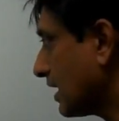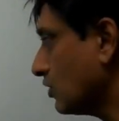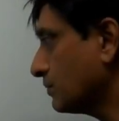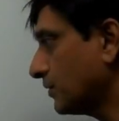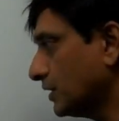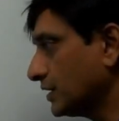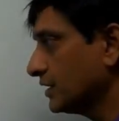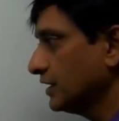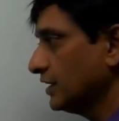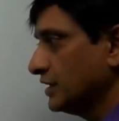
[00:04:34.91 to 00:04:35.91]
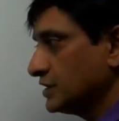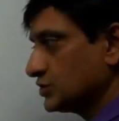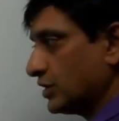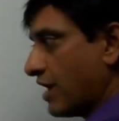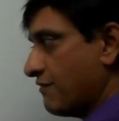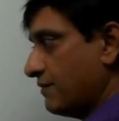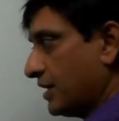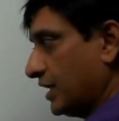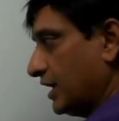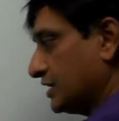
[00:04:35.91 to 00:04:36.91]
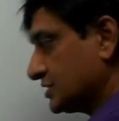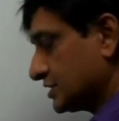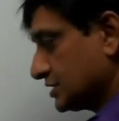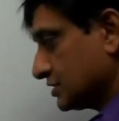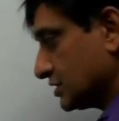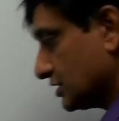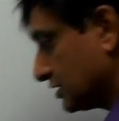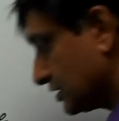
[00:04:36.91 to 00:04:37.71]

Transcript: output. So everybody is